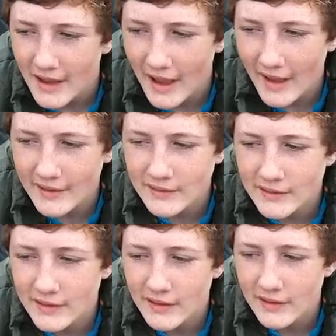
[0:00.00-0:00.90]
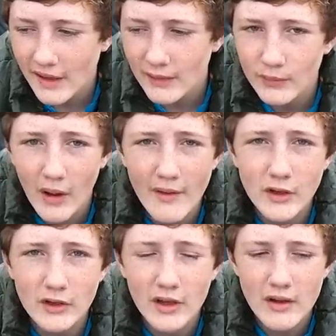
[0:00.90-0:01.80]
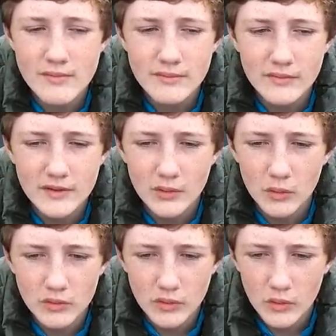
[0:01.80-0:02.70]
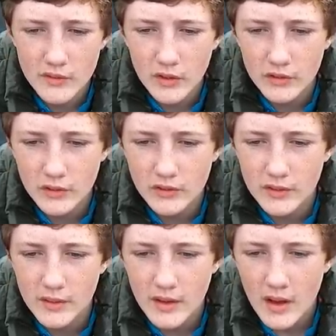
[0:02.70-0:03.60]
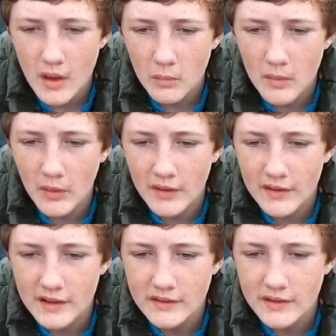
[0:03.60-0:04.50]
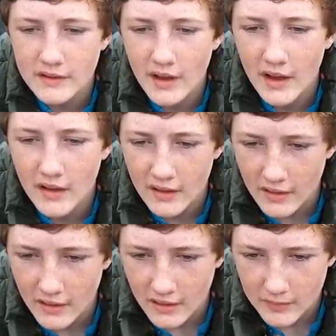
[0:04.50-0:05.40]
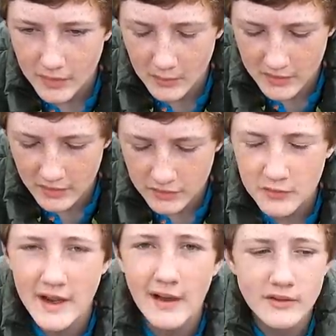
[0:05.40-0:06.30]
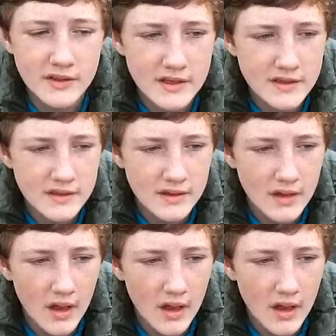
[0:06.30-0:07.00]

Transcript: and yeah, so have a good go. All you've got to do to win one of these is be within 3 ounces,